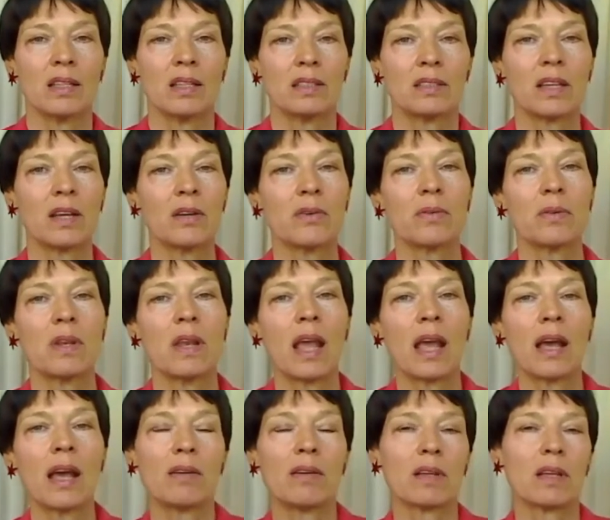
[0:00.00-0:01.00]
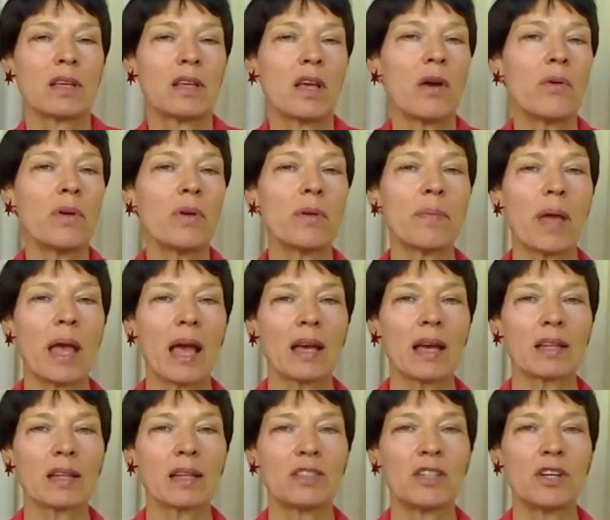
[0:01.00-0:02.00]
So now, going
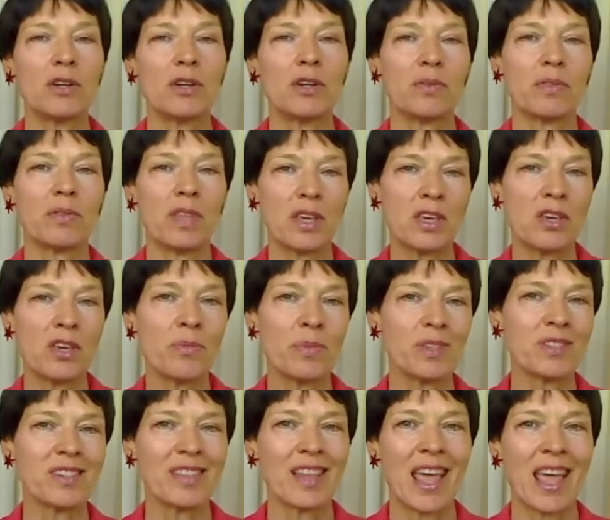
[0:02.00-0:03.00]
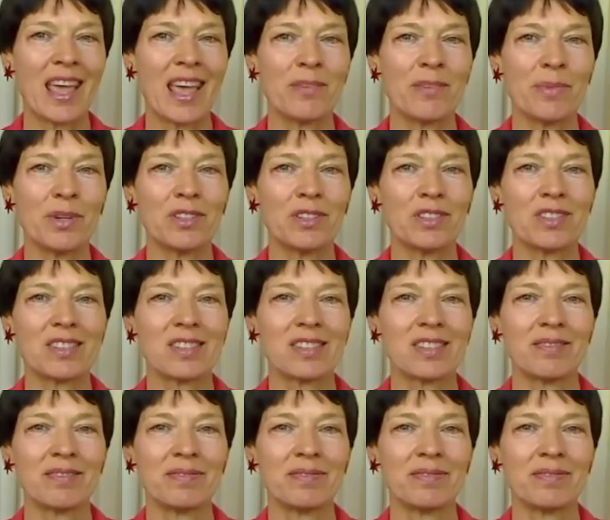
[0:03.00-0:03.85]
back to the humans and the animals,